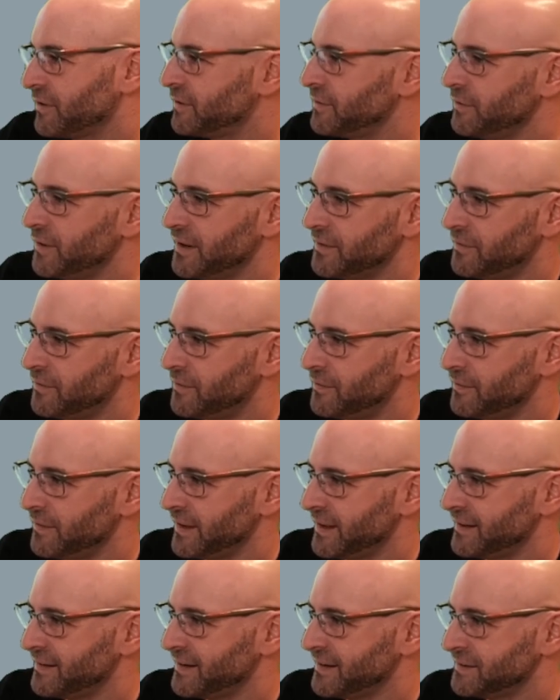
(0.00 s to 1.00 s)
you had all
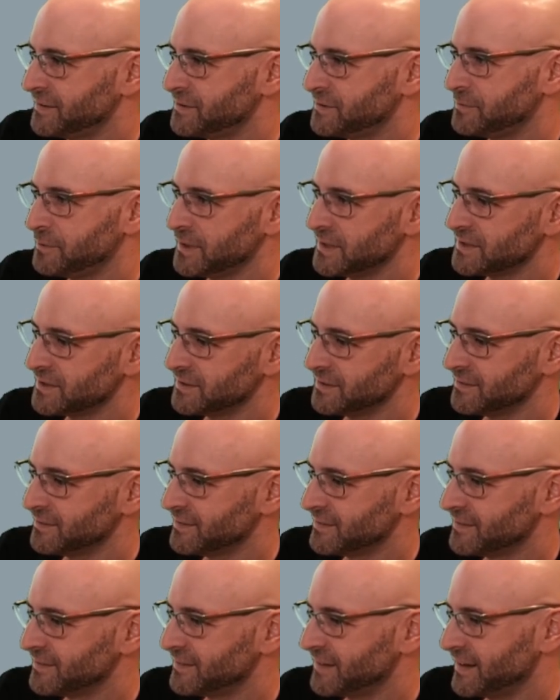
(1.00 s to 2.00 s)
that anticipation
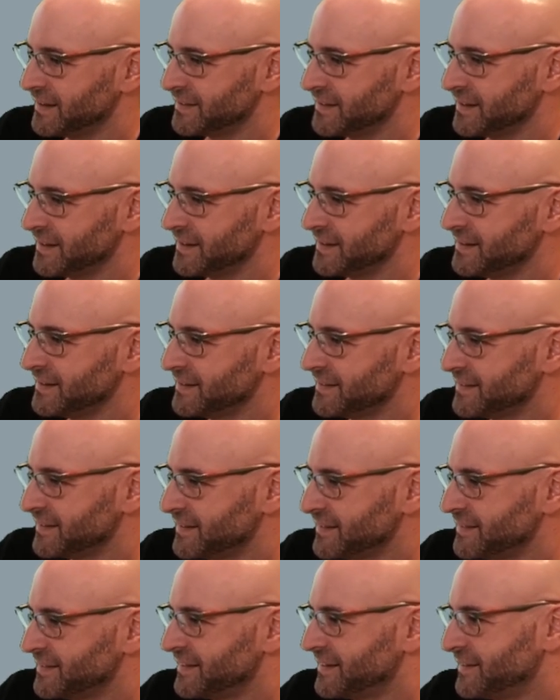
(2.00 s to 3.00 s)
anxiety
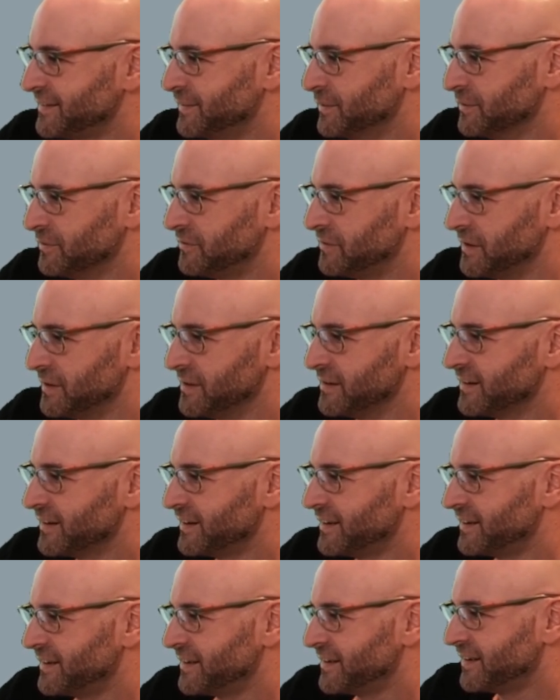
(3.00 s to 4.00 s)
or fear.
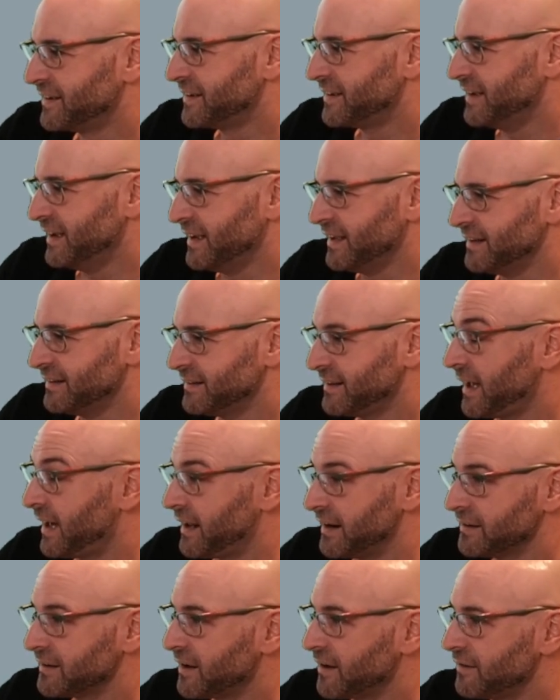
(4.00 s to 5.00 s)
And how
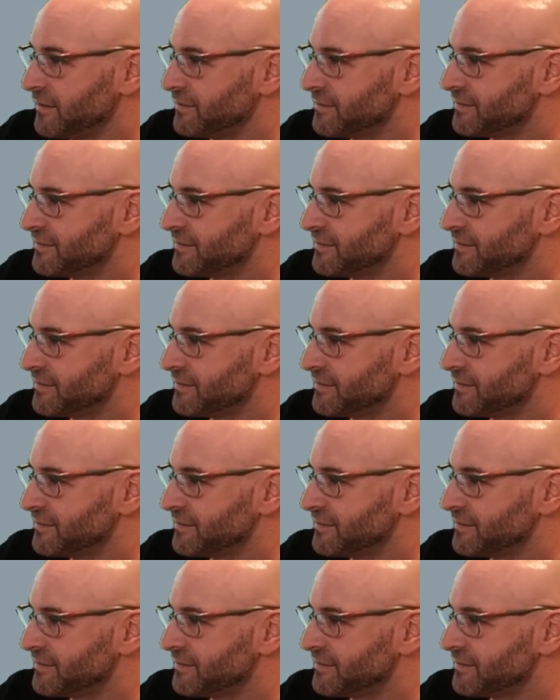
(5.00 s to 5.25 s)
did it go?